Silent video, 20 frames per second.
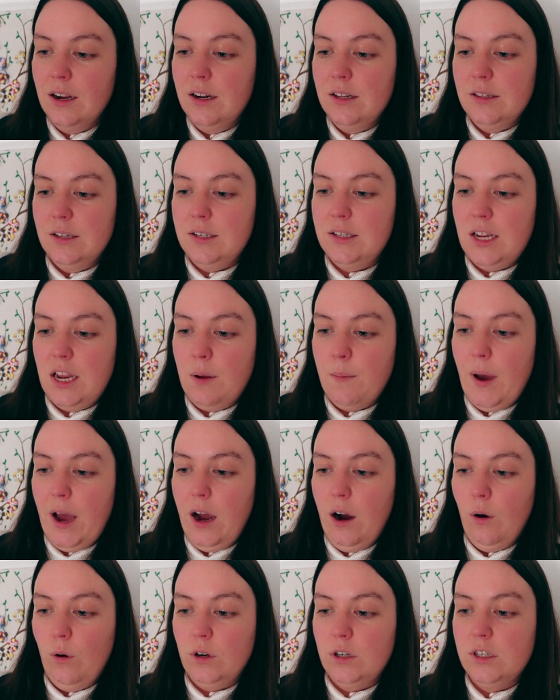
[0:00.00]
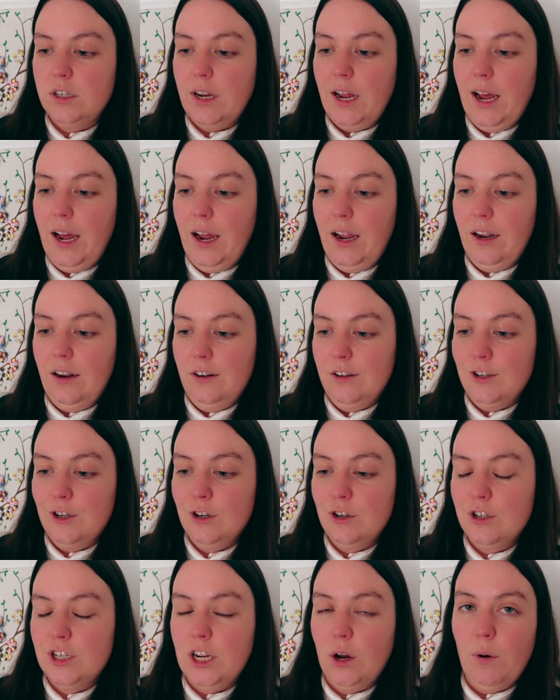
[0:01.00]
the seam out and
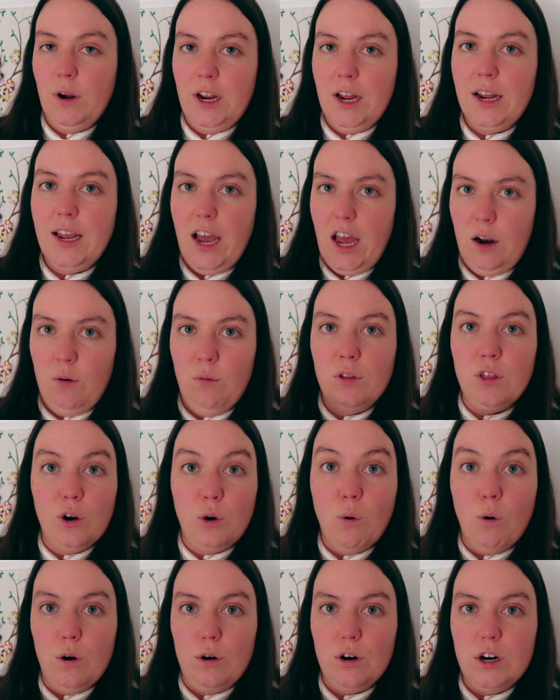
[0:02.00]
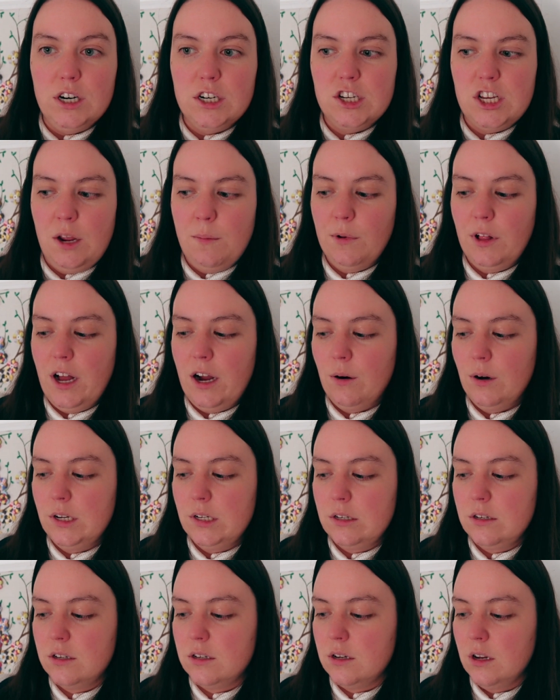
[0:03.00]
sewing again with a 1/4 inch seam
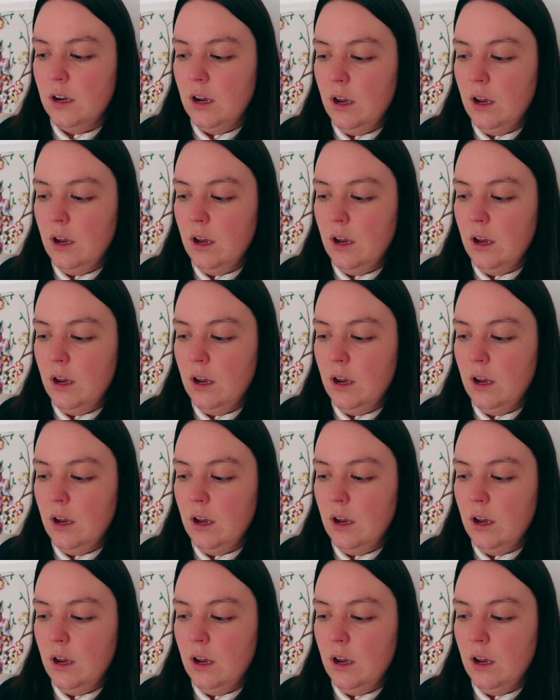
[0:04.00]
allowance.